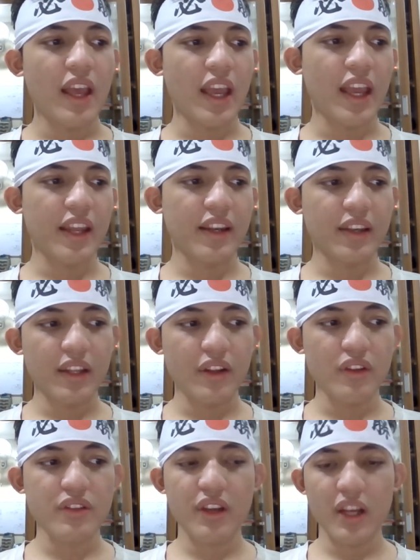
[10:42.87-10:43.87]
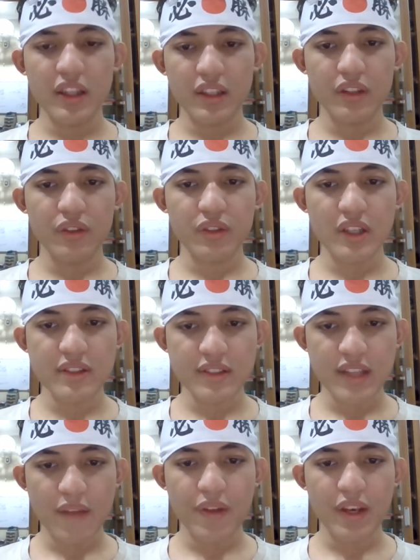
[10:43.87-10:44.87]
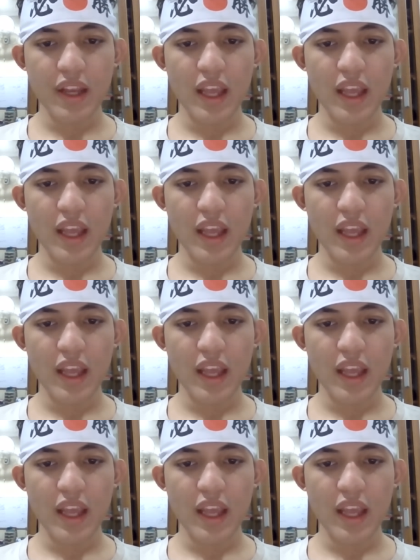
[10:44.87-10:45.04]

and it also got the 2007